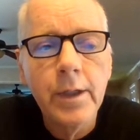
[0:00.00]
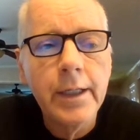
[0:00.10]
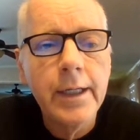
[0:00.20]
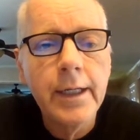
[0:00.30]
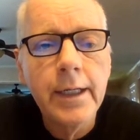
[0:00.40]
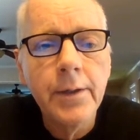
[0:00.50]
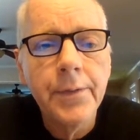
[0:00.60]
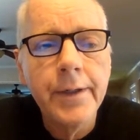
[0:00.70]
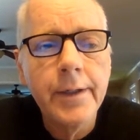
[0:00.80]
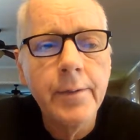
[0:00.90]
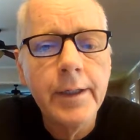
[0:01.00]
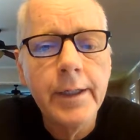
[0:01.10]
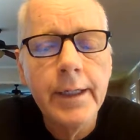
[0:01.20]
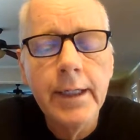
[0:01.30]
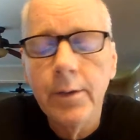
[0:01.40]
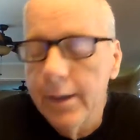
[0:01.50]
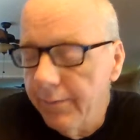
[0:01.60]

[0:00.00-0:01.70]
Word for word: of want to get it out there right now,